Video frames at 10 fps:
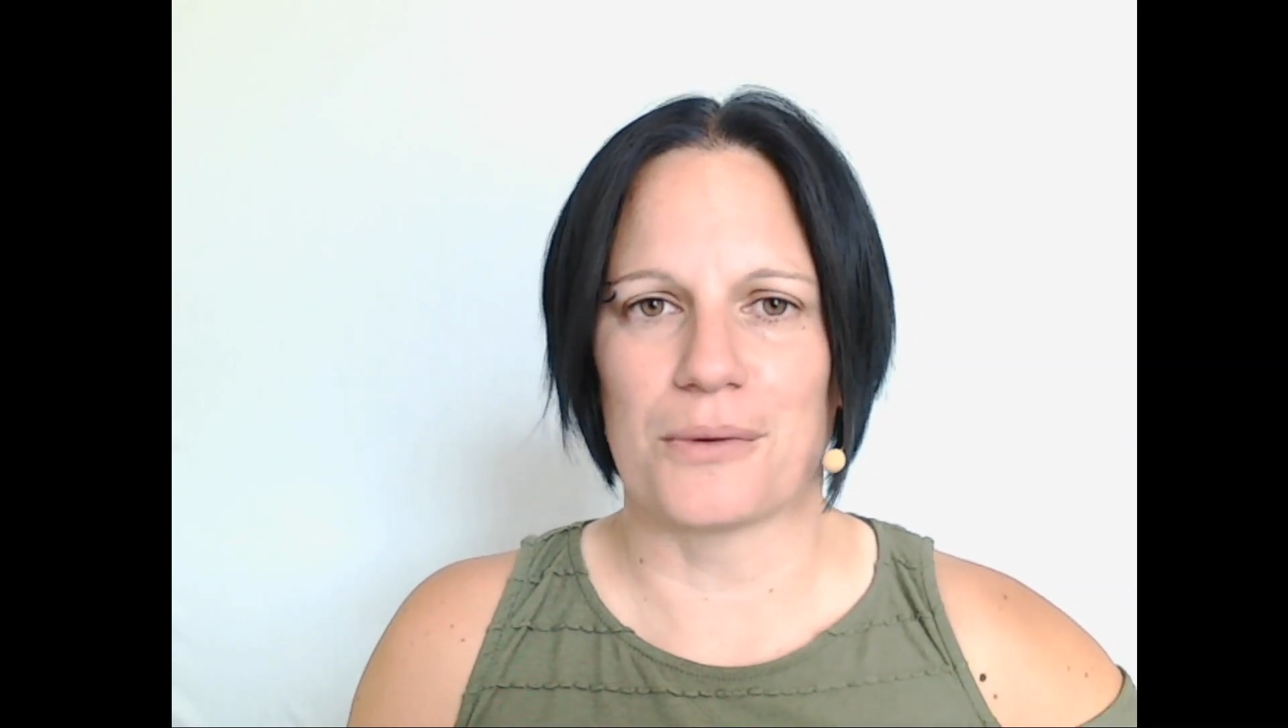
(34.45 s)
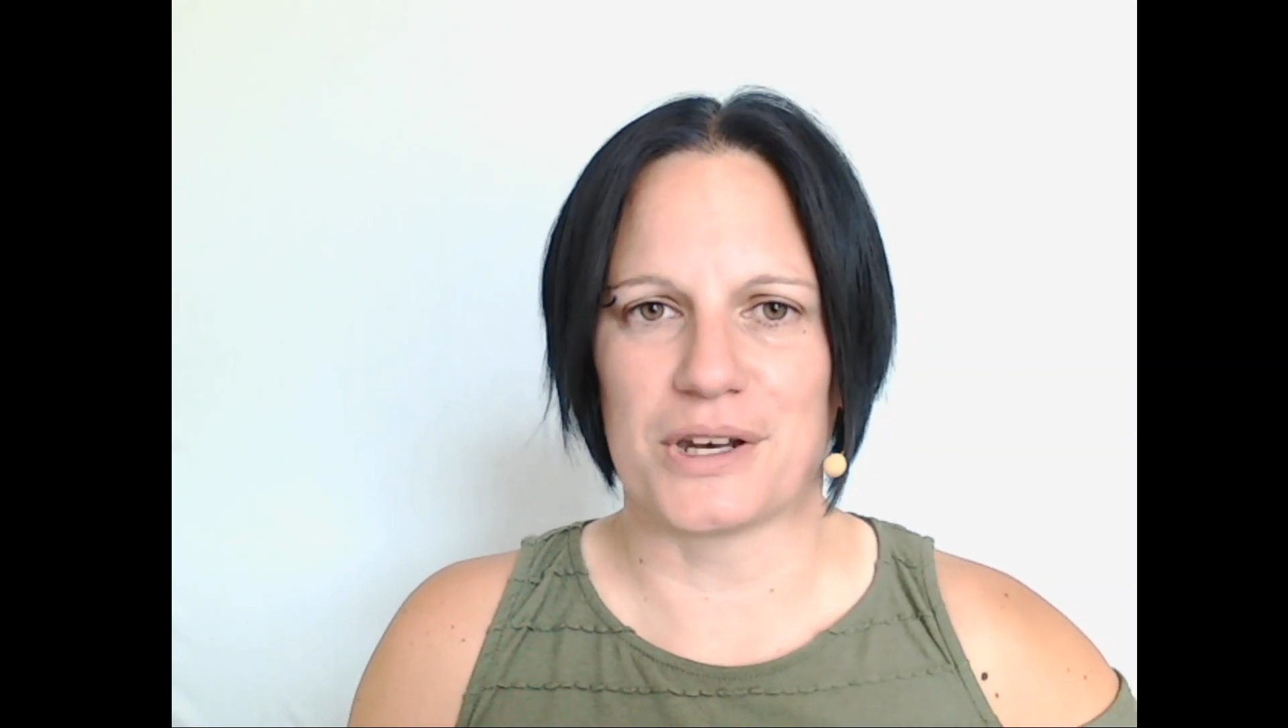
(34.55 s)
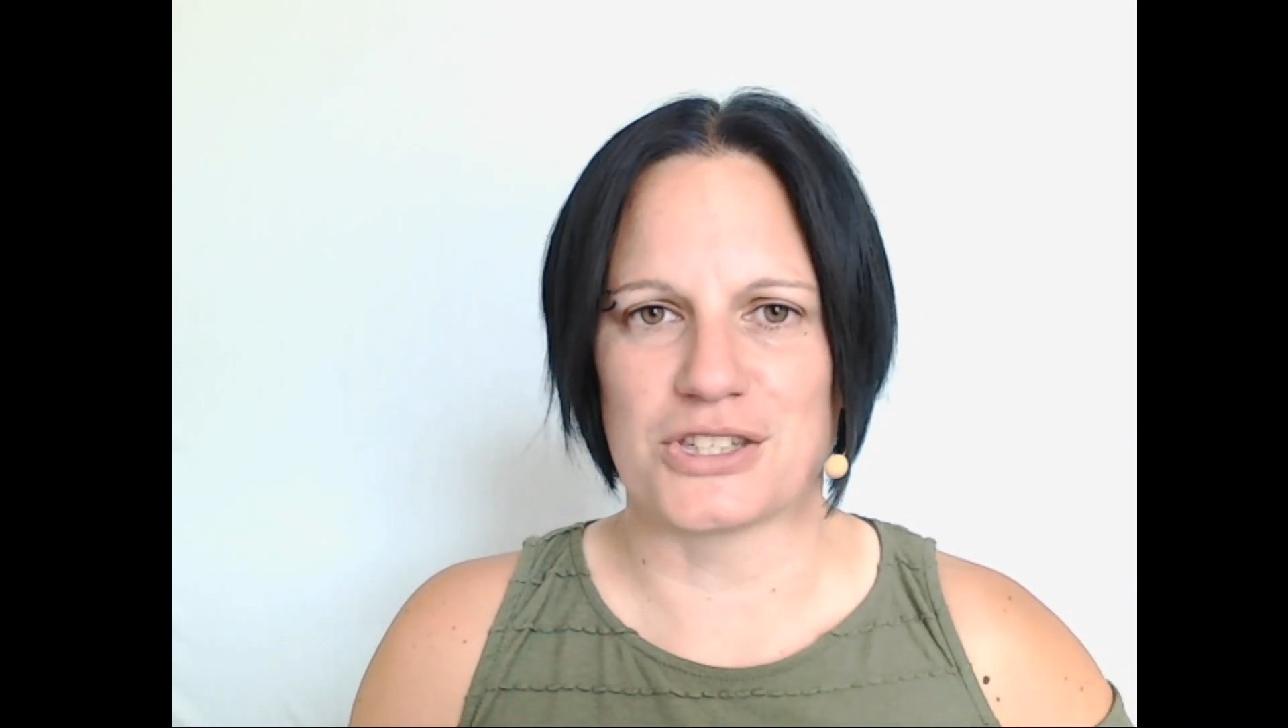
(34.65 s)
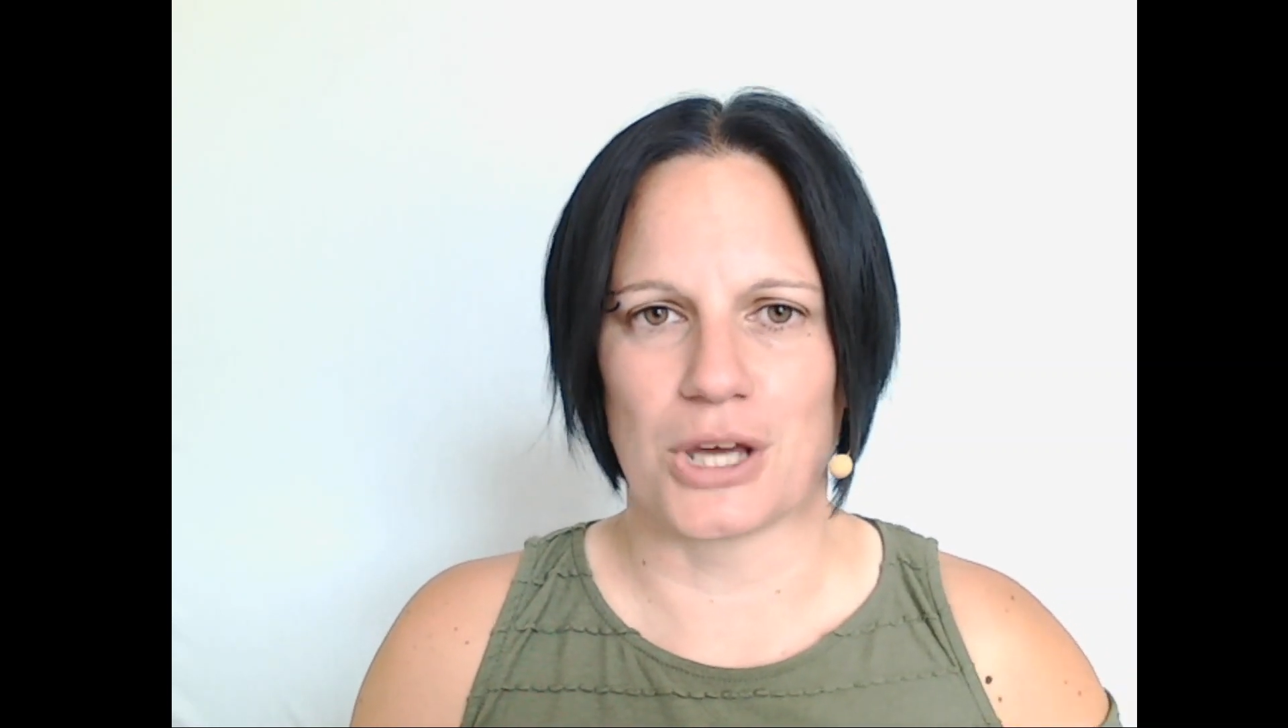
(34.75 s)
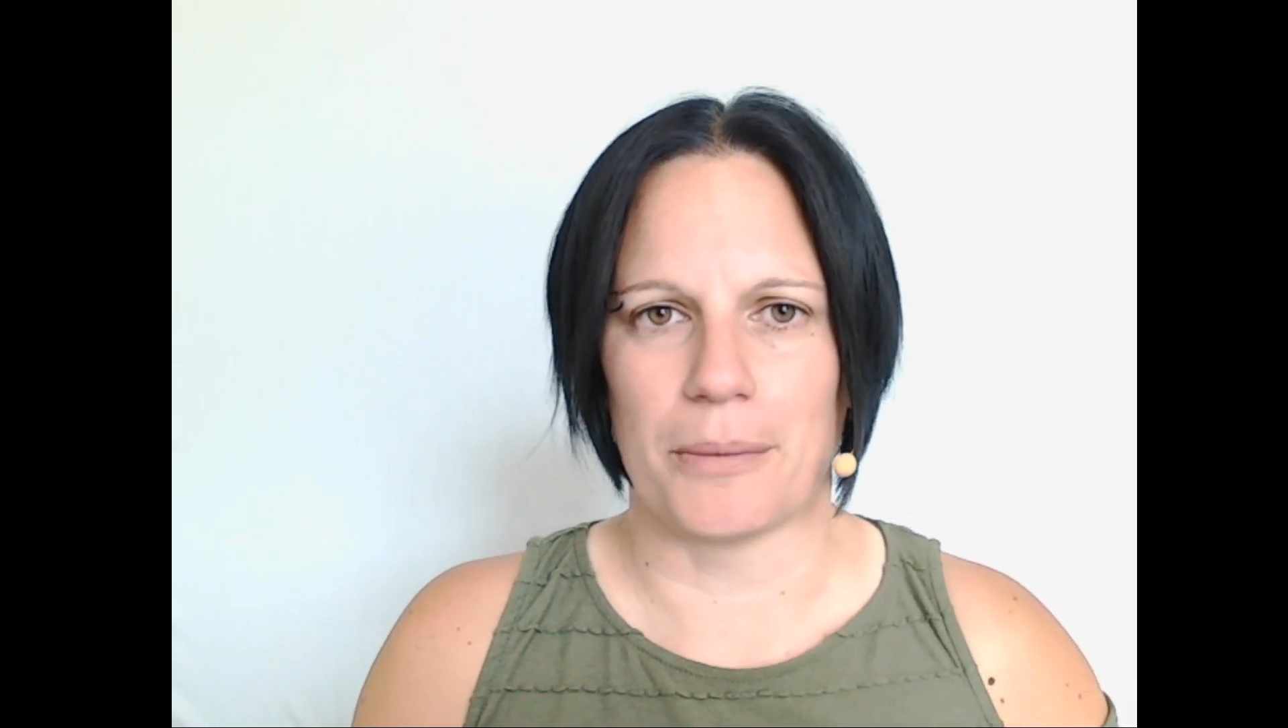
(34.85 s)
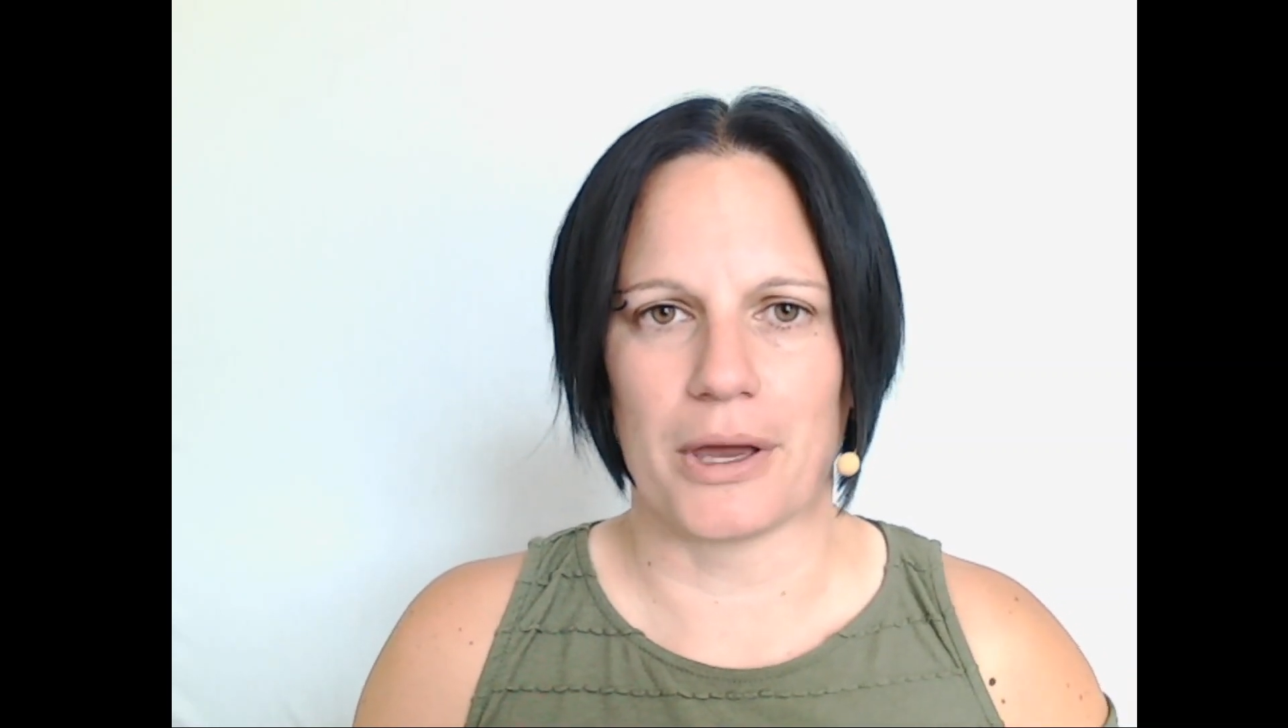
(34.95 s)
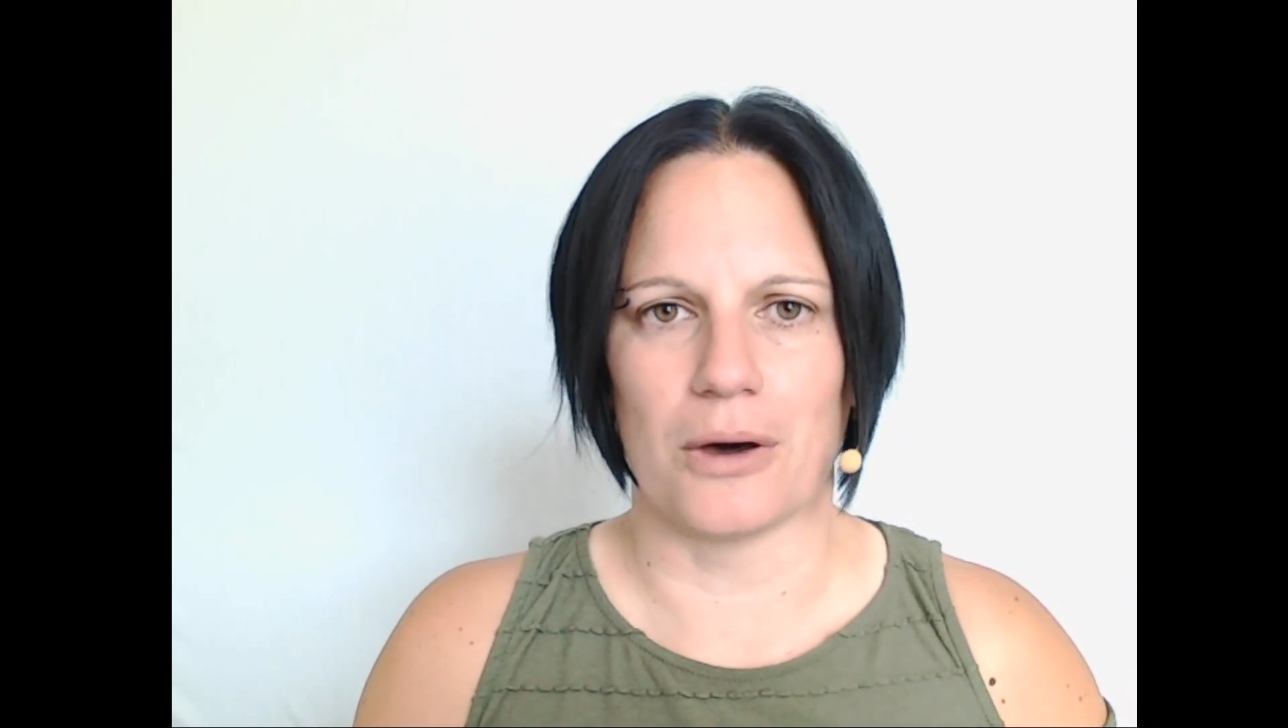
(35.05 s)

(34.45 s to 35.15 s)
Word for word: when it's coming